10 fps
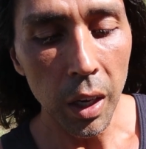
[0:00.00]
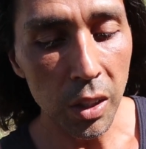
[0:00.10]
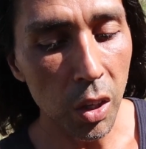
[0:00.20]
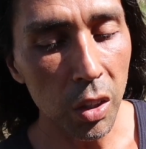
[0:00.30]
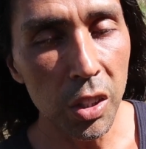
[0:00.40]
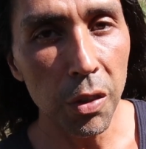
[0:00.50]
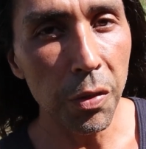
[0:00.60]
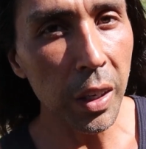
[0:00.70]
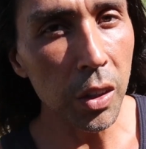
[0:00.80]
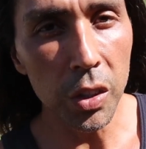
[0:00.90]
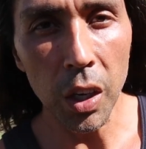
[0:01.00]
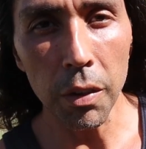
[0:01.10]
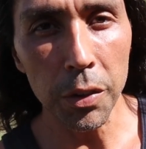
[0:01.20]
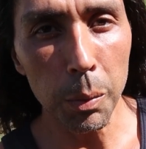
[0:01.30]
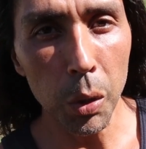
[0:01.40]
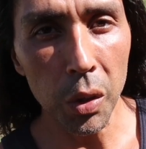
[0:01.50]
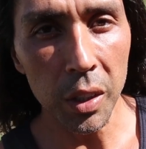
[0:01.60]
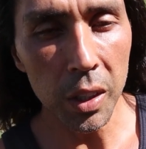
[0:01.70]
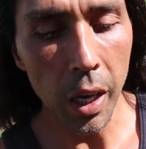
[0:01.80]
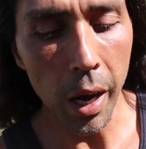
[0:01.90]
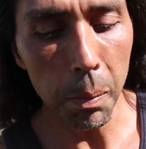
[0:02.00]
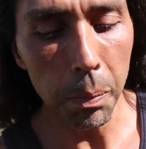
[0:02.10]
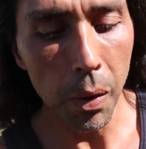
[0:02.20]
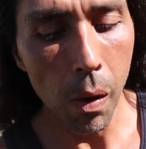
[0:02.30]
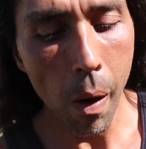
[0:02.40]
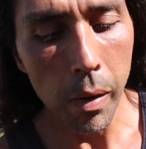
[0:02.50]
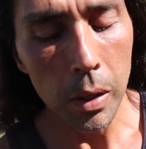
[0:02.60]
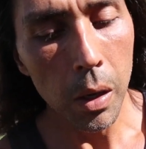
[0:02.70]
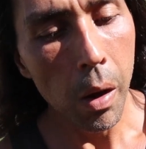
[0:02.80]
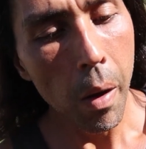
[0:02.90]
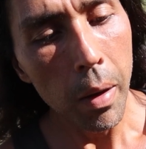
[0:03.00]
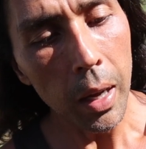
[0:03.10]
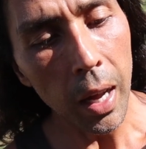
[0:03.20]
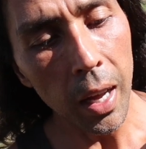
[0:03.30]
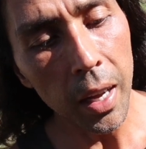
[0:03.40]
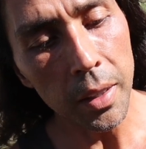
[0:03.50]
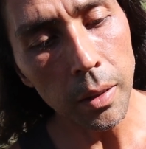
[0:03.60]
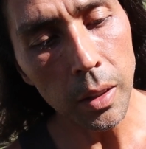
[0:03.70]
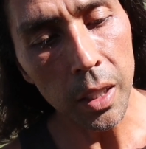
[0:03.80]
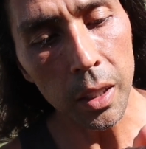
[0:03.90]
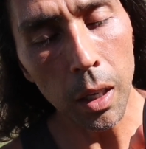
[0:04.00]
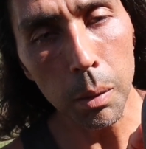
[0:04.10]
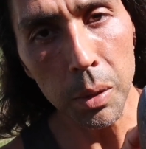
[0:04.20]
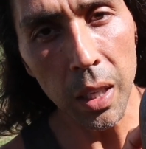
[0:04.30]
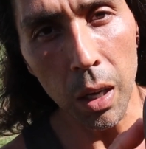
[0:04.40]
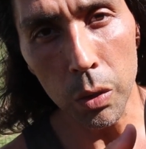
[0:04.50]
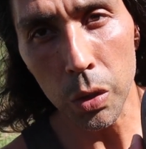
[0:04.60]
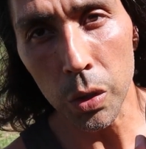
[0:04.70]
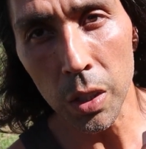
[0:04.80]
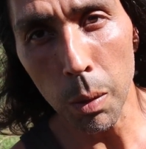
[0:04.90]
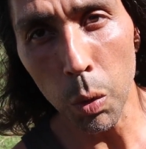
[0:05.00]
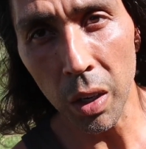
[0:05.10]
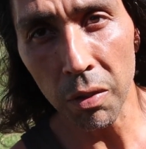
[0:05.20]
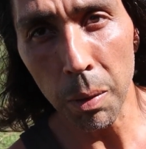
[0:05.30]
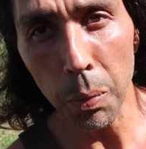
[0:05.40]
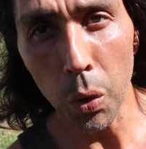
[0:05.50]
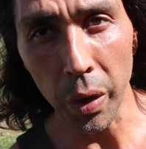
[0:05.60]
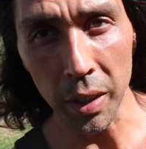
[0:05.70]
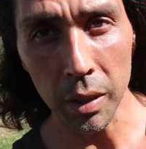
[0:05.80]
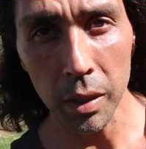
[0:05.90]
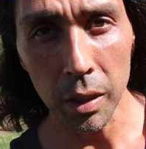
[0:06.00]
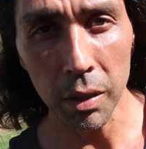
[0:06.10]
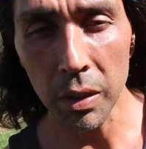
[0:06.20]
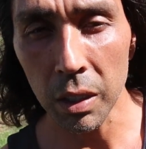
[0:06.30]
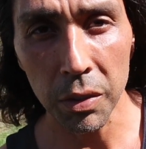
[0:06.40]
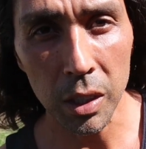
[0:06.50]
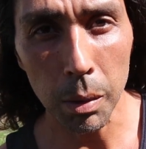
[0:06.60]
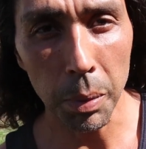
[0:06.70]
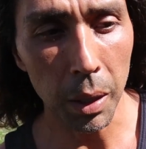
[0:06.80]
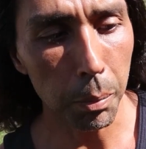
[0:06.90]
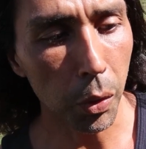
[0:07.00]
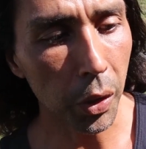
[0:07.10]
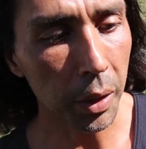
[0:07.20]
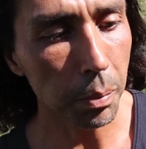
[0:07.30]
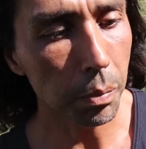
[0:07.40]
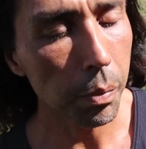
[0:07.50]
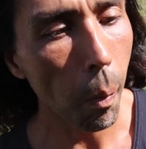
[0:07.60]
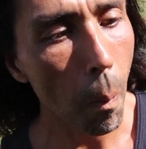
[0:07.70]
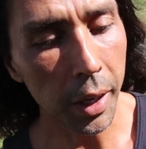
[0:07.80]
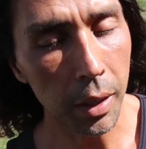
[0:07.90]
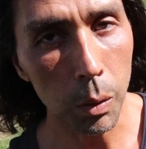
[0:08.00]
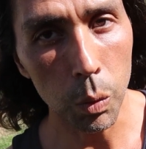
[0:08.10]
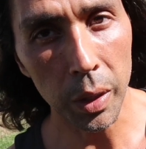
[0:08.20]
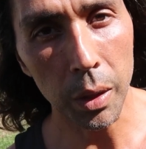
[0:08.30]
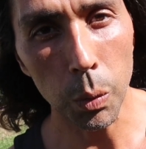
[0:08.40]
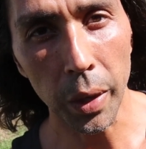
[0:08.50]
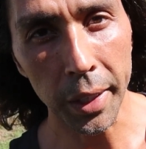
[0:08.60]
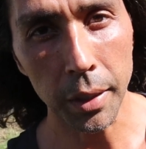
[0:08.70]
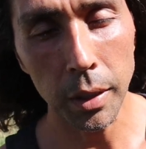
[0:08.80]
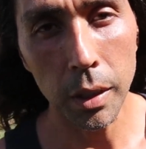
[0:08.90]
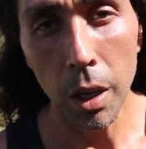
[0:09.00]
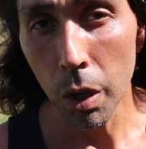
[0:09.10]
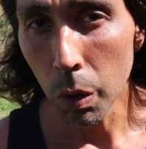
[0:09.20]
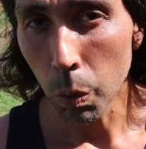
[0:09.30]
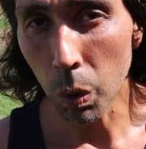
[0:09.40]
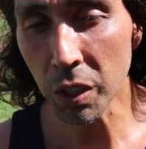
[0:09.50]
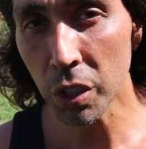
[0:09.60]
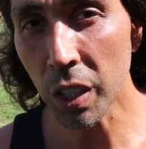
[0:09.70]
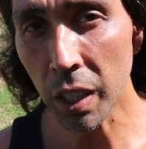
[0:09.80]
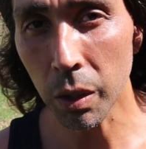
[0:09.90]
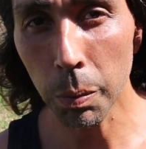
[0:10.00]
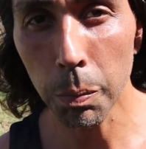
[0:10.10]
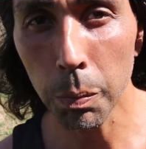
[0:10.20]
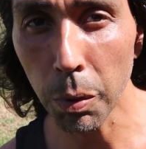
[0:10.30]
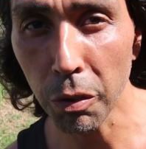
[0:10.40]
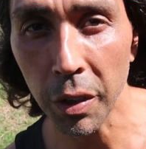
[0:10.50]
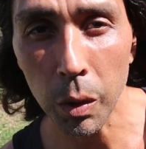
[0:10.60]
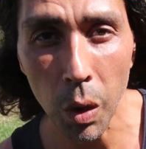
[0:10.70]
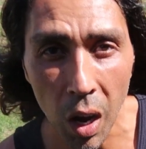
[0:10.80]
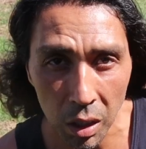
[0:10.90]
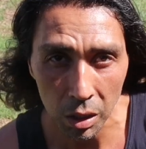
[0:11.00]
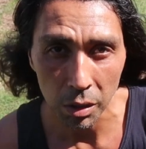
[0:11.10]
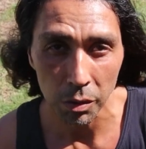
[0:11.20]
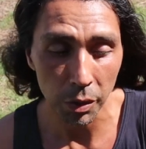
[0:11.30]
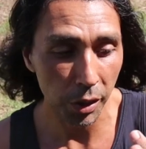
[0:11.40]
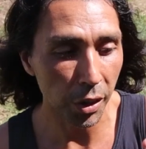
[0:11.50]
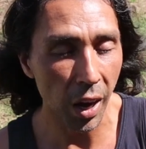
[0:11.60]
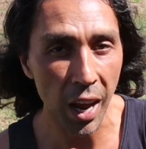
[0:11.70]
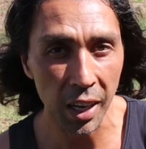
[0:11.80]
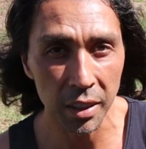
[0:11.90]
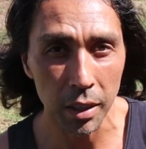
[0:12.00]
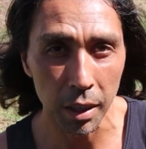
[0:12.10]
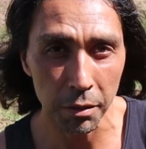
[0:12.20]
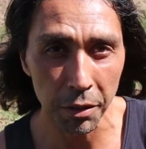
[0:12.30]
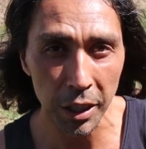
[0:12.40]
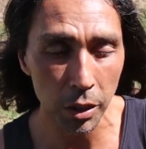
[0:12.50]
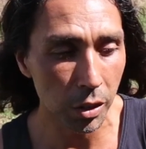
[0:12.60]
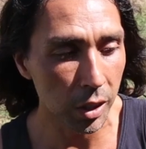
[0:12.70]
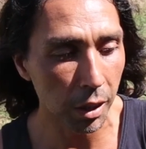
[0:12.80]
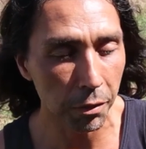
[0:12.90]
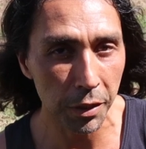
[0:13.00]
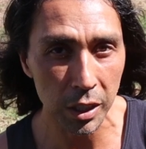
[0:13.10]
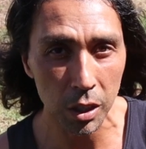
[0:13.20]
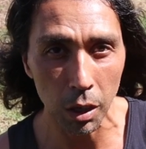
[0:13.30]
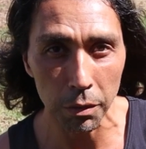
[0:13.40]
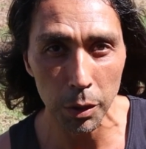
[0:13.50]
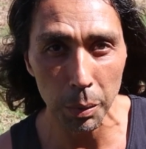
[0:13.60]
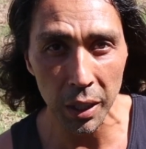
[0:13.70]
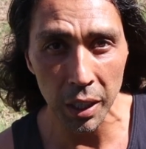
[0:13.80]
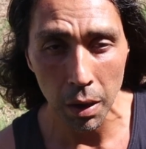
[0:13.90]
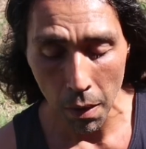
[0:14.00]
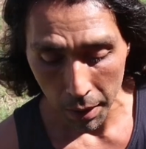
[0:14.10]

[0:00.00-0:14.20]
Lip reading: as long as your finger is comfortable on the top and it comes down to somewhat of a point, even if it's a blunt point, right, with the weight. Once you got the perfect rock for your hand and fingers that fits comfortably,